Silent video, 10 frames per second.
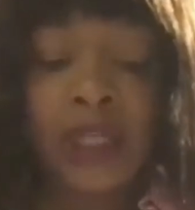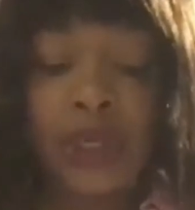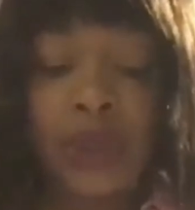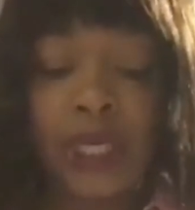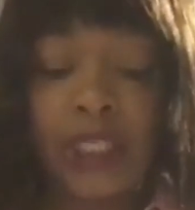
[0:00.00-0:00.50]

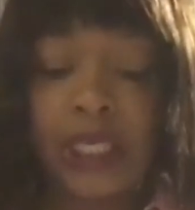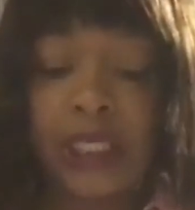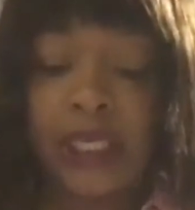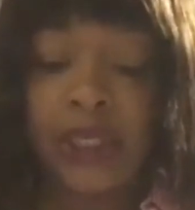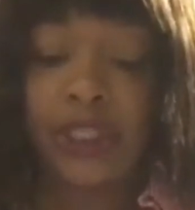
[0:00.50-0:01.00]
association
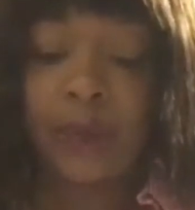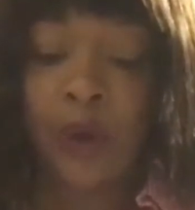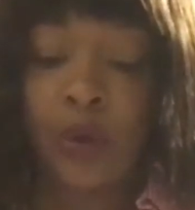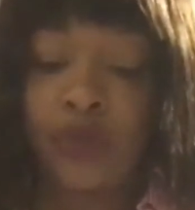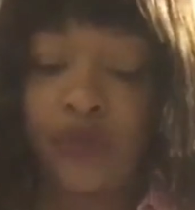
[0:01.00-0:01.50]
leadership
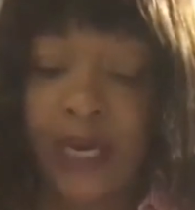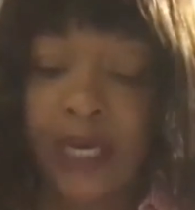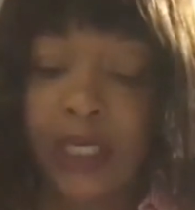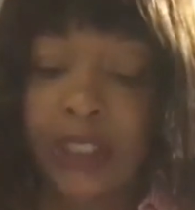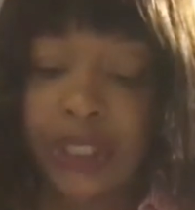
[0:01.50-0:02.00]
holds
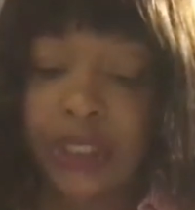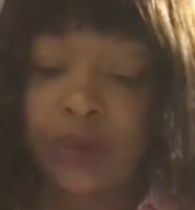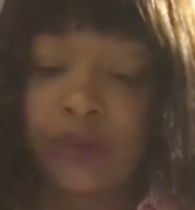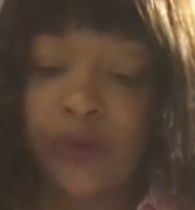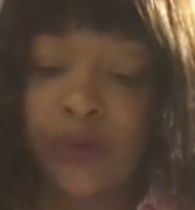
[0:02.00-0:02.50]
regular
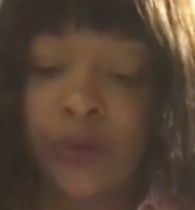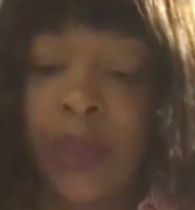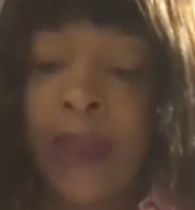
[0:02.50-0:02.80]
general